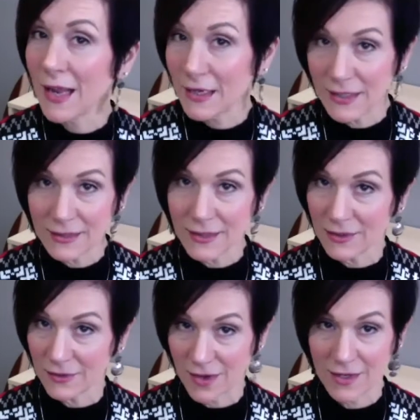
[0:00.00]
anything
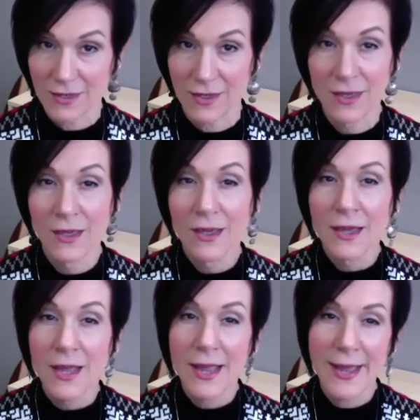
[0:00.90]
done.
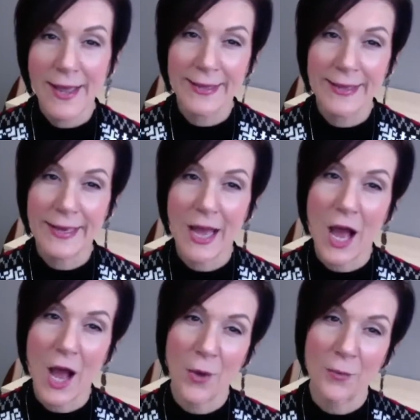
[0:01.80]
And
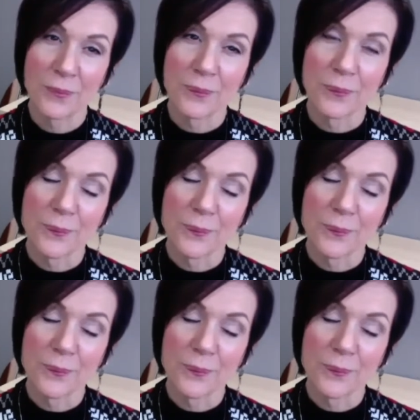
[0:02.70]
um,